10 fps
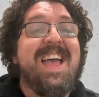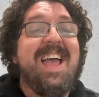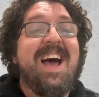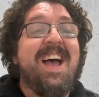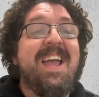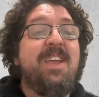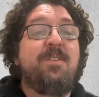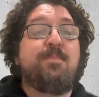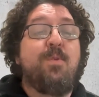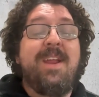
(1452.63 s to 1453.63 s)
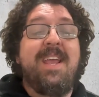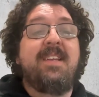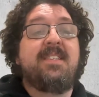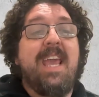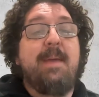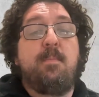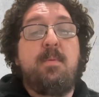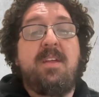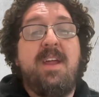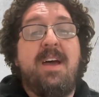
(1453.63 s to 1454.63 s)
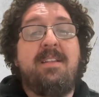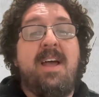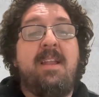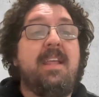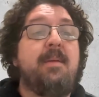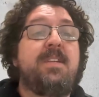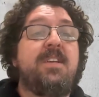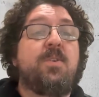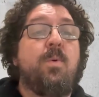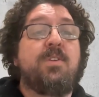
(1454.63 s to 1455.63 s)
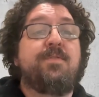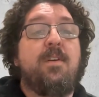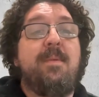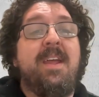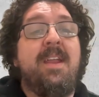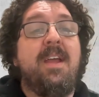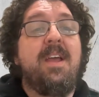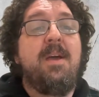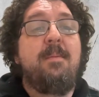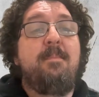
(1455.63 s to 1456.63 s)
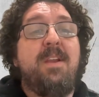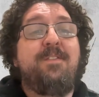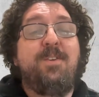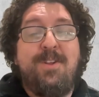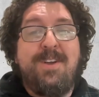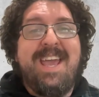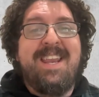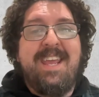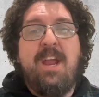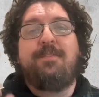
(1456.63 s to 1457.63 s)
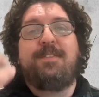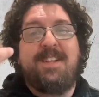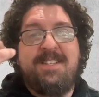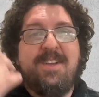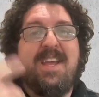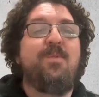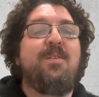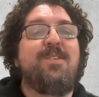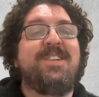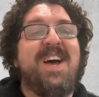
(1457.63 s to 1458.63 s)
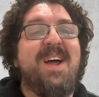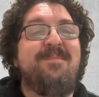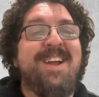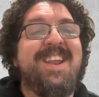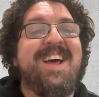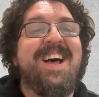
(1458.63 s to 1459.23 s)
It was pretty inescapable in online lib discourse for a minute. But if you look at it carefully, let's look at it one more time, right?